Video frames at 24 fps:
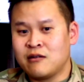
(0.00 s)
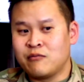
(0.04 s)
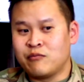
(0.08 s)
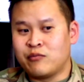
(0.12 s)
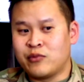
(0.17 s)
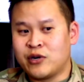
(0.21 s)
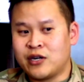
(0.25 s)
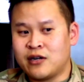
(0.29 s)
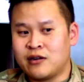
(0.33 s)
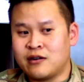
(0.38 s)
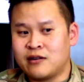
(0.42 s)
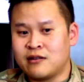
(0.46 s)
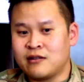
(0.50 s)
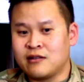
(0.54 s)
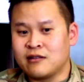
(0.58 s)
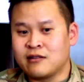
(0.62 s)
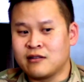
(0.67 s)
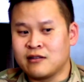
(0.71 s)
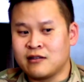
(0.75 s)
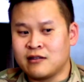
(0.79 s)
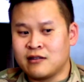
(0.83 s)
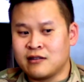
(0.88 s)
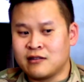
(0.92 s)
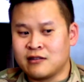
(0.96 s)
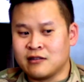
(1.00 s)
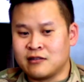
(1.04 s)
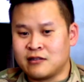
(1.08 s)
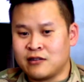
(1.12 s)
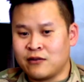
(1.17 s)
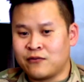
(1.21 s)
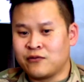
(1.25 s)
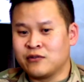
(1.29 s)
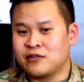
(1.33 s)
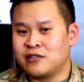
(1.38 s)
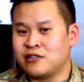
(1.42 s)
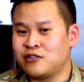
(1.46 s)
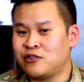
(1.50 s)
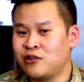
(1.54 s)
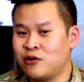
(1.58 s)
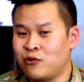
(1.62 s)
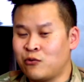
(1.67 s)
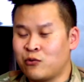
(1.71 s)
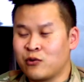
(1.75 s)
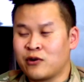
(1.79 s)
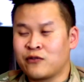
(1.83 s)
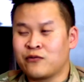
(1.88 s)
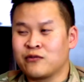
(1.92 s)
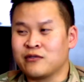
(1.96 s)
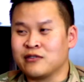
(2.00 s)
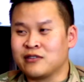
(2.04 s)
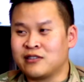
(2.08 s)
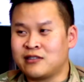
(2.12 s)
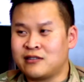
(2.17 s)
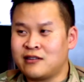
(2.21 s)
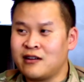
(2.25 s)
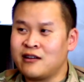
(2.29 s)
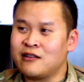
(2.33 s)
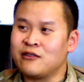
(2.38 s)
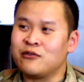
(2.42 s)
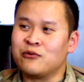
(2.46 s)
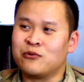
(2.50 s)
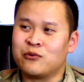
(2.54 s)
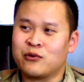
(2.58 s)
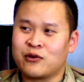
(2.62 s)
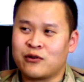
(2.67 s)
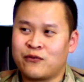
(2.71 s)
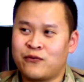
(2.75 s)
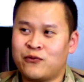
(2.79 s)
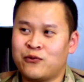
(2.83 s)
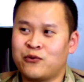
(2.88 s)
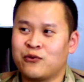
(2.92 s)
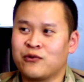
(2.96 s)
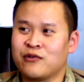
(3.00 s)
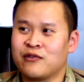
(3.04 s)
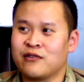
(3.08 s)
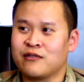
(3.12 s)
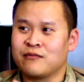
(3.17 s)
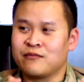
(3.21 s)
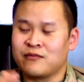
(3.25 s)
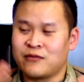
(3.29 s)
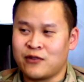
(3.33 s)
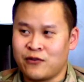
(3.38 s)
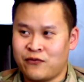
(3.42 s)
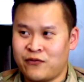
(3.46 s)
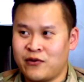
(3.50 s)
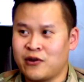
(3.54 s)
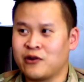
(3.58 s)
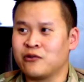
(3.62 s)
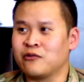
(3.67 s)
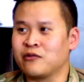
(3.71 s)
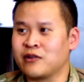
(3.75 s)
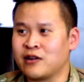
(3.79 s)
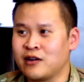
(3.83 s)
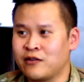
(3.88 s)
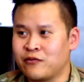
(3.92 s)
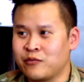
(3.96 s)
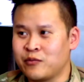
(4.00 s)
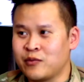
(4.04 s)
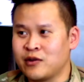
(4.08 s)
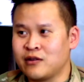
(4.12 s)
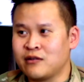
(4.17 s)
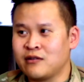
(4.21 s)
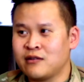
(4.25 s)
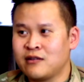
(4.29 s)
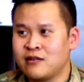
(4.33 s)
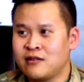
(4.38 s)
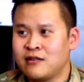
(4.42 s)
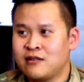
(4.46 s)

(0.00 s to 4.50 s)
But the difference is you don't work for the state, you work for the federal government.